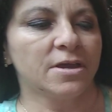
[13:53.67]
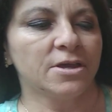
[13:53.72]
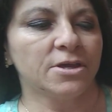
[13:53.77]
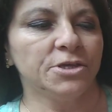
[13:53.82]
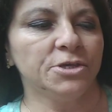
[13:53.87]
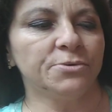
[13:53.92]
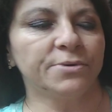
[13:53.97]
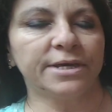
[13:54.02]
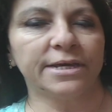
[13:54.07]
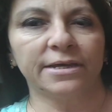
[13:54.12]

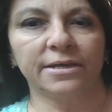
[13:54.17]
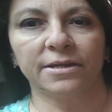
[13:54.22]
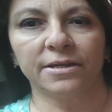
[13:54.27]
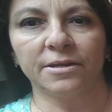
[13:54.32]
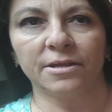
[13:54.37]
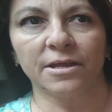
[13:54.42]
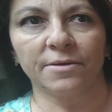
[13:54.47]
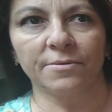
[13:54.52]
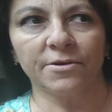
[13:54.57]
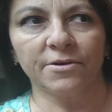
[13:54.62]
You
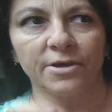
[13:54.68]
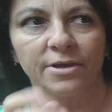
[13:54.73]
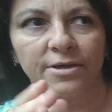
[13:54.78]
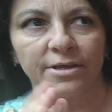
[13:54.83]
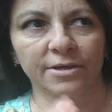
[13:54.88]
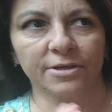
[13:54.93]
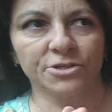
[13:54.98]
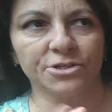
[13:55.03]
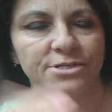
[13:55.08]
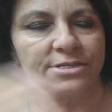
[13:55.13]
can
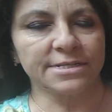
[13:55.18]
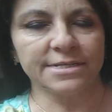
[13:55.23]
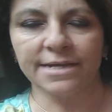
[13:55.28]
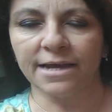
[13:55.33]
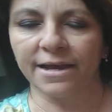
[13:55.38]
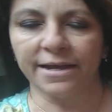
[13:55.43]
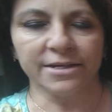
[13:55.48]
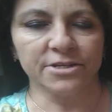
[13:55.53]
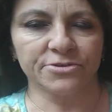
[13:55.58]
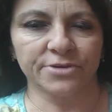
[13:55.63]
just
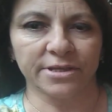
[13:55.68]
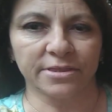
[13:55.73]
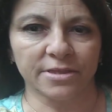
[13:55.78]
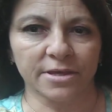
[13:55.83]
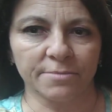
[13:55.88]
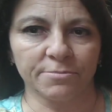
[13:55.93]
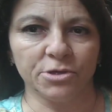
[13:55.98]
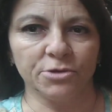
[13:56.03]
dehydrate them.